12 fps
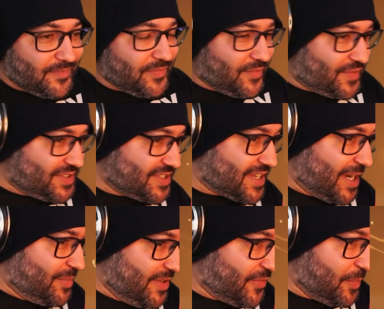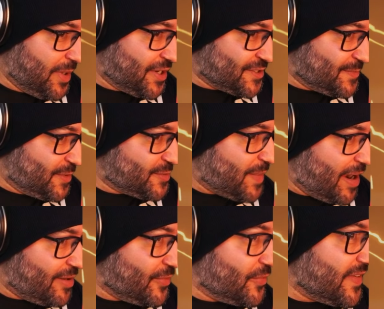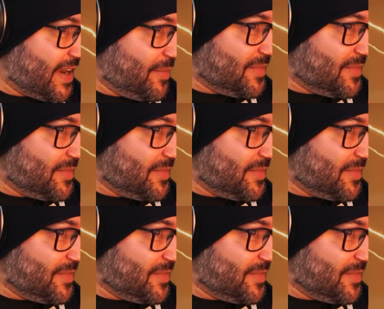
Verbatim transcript: This is going to be the biggest, most powerful Venom